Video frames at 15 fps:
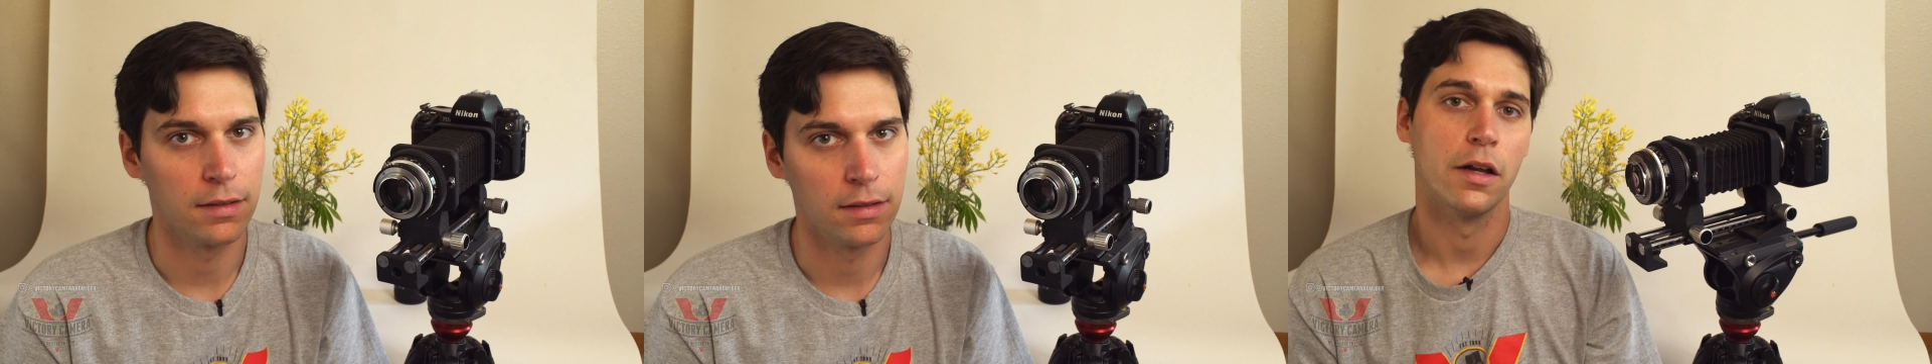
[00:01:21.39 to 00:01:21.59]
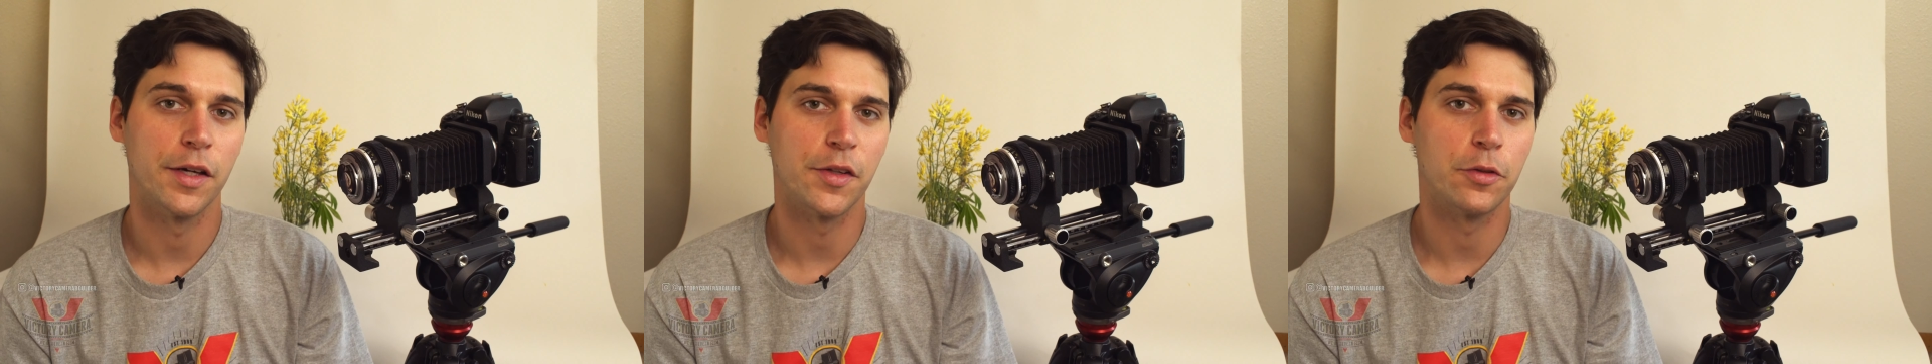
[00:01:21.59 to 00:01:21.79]

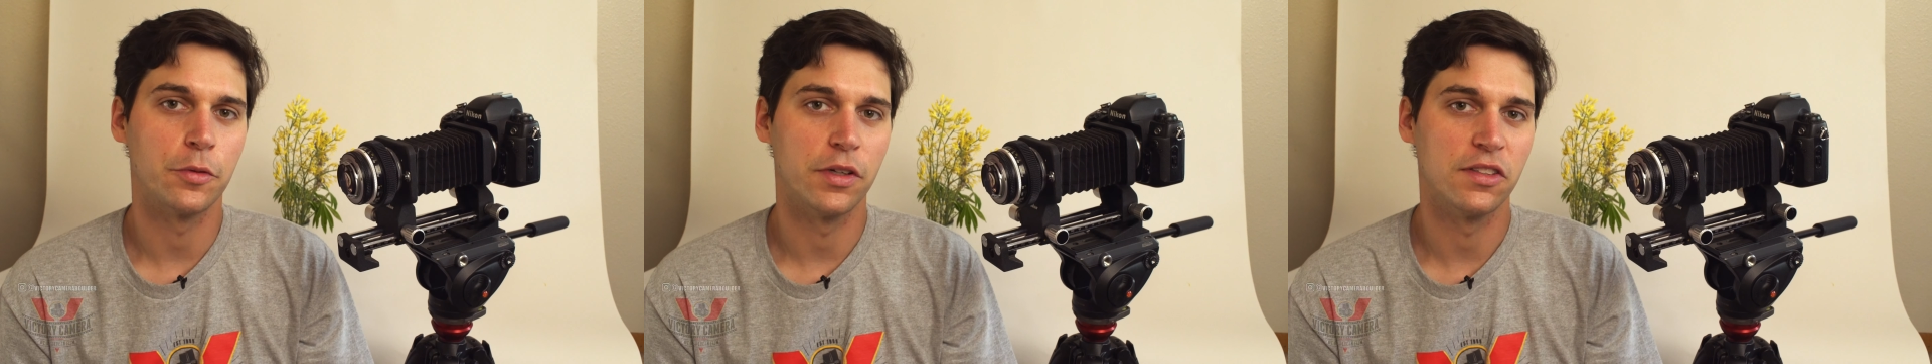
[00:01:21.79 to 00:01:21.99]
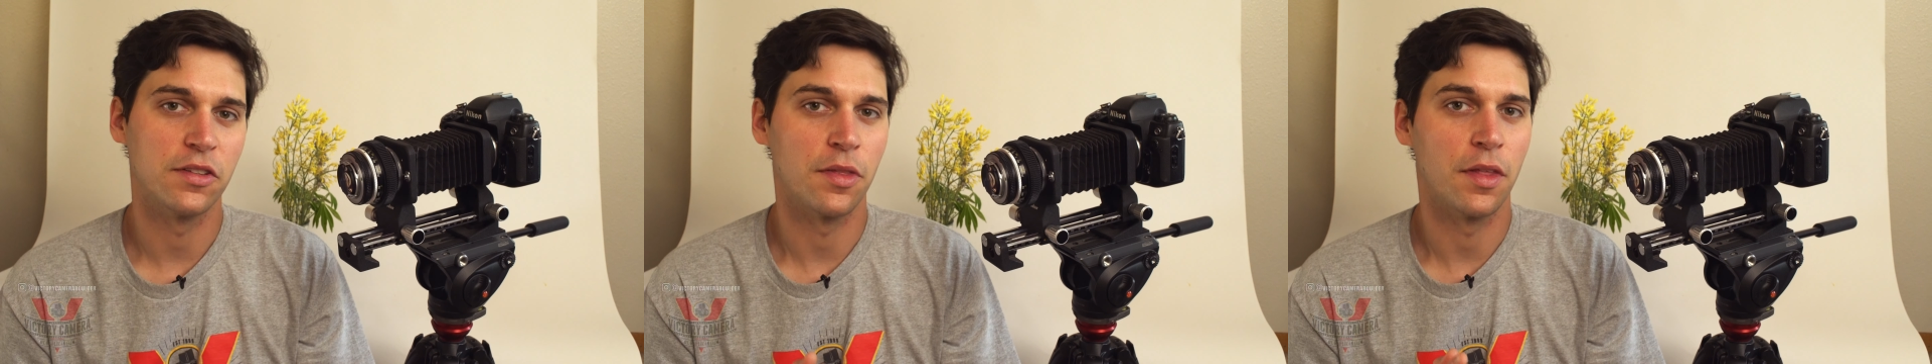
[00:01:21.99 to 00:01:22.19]
Another
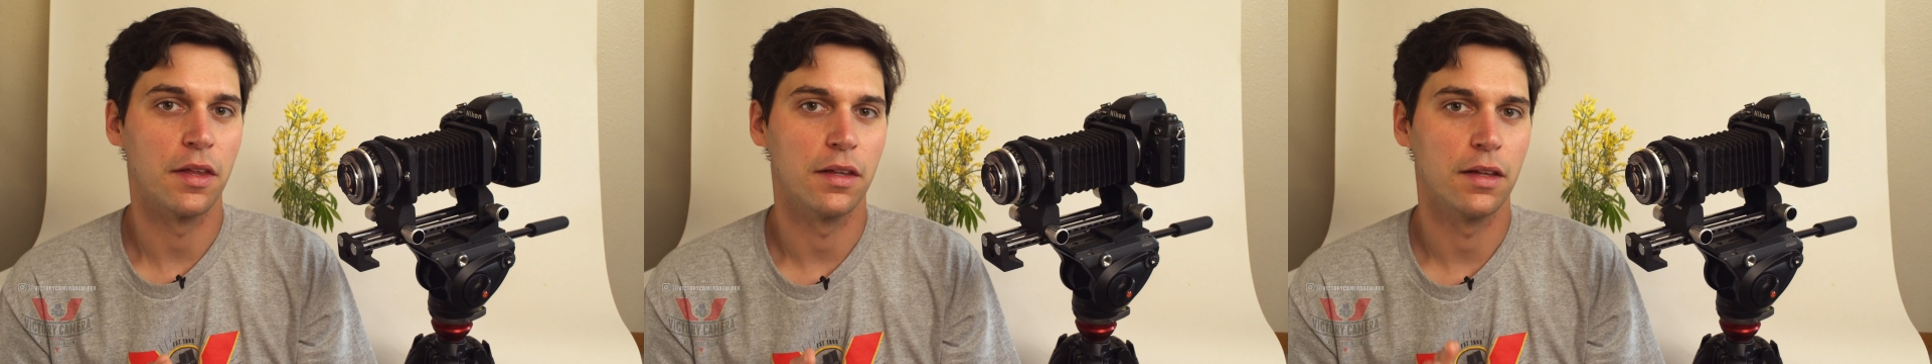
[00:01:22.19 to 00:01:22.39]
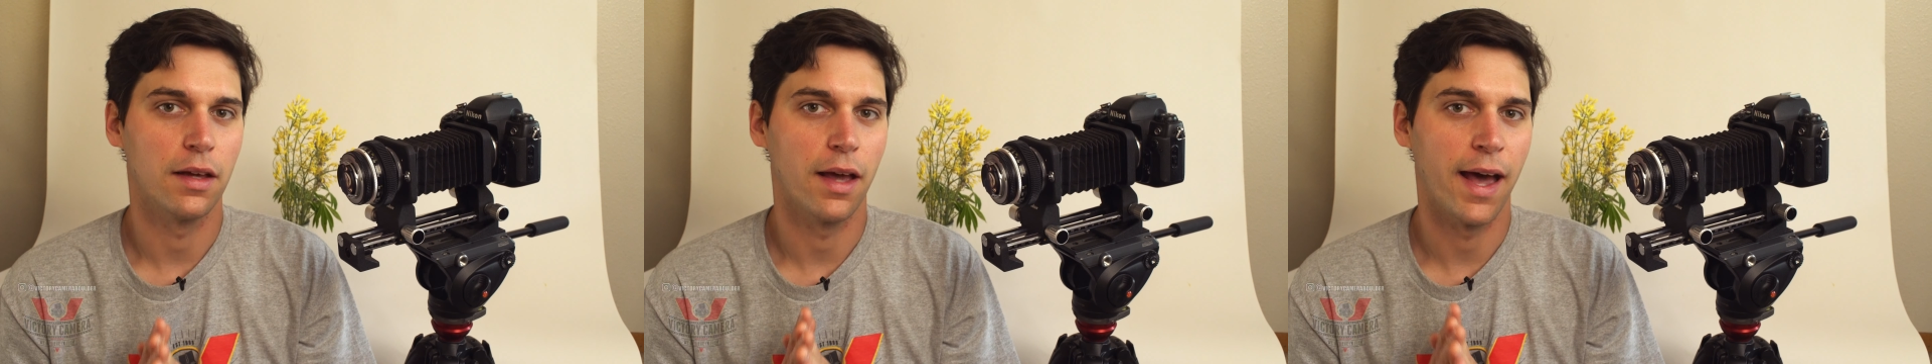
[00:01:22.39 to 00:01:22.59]
reason
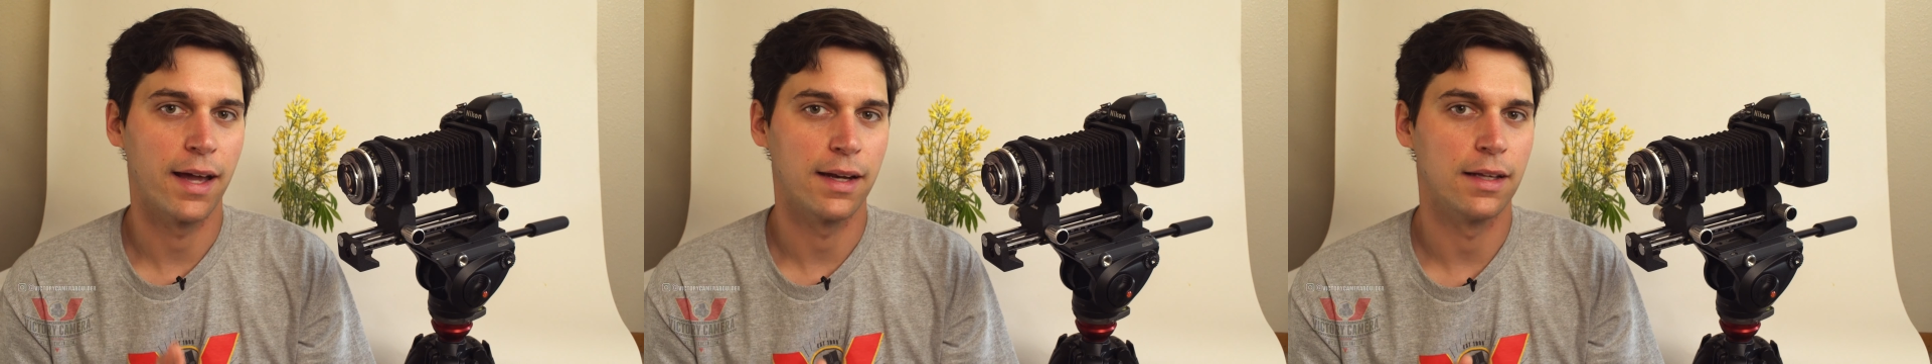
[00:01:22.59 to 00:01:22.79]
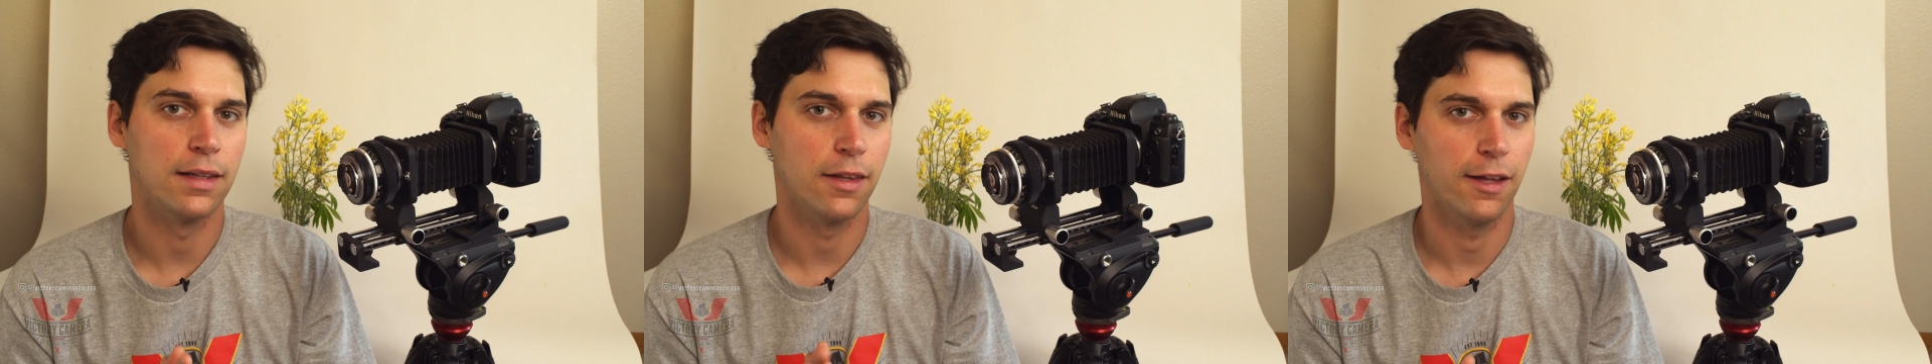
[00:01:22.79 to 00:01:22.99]
that
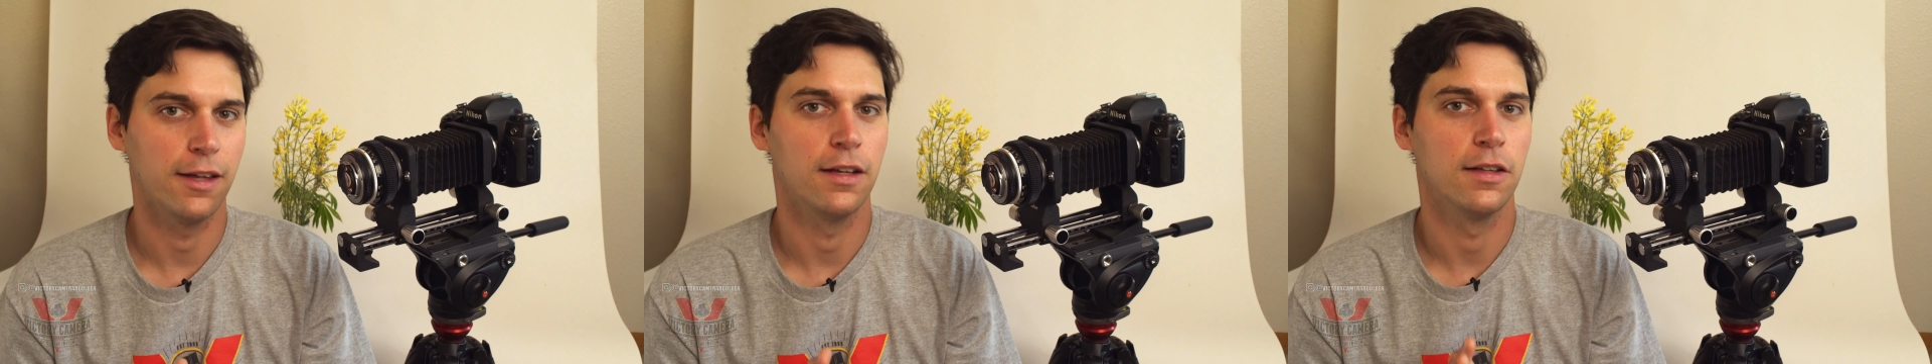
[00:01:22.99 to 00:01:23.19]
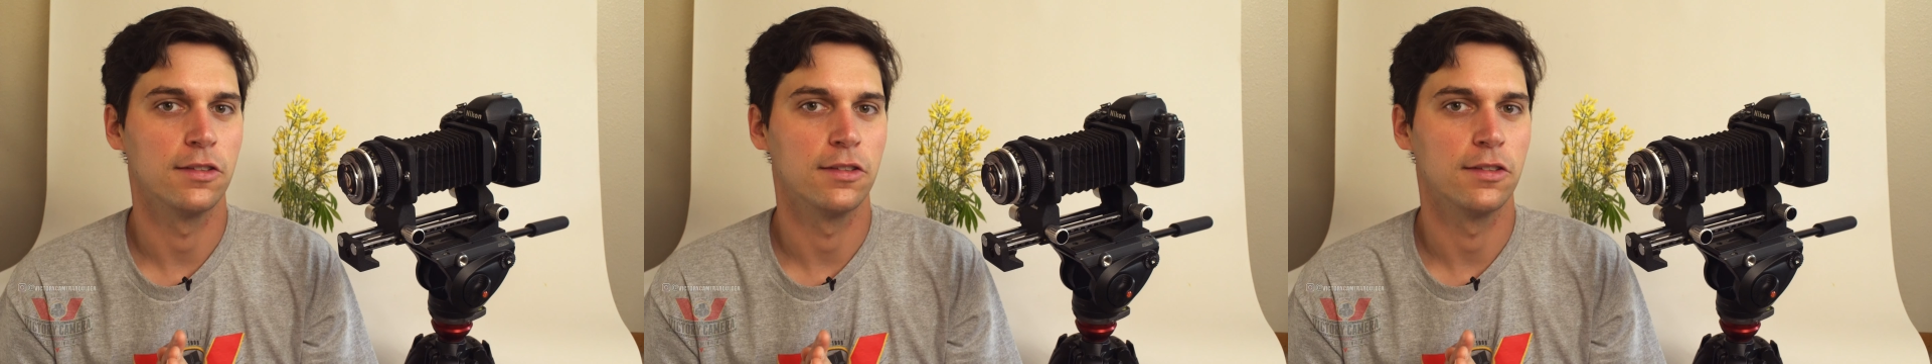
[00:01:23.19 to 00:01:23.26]
adding light